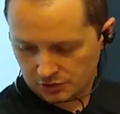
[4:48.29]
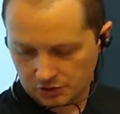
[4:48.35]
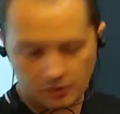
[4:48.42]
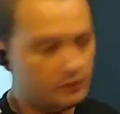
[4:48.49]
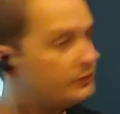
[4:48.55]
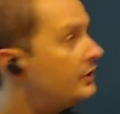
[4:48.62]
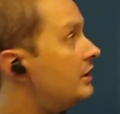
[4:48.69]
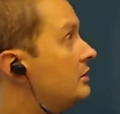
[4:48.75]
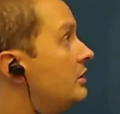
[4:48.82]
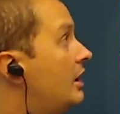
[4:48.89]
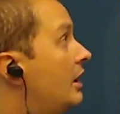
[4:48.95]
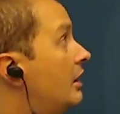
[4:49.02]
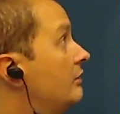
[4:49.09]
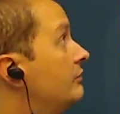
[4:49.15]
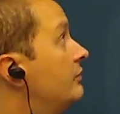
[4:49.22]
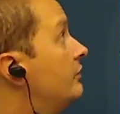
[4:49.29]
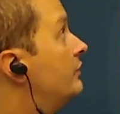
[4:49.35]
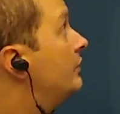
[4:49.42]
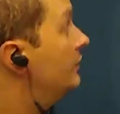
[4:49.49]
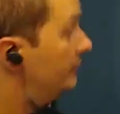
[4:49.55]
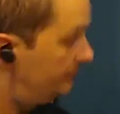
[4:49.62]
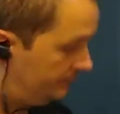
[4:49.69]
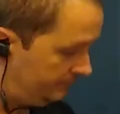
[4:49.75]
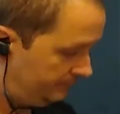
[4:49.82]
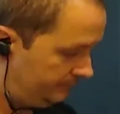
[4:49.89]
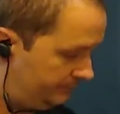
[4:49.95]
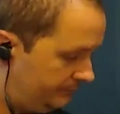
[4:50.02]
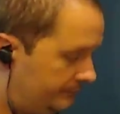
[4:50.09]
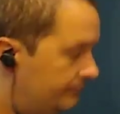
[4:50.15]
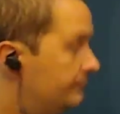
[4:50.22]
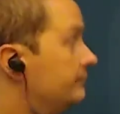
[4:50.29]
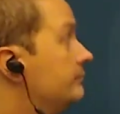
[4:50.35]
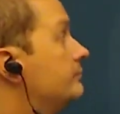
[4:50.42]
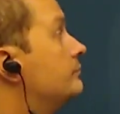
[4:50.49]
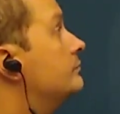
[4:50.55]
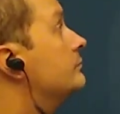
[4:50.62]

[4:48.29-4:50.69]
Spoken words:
show that you have okay,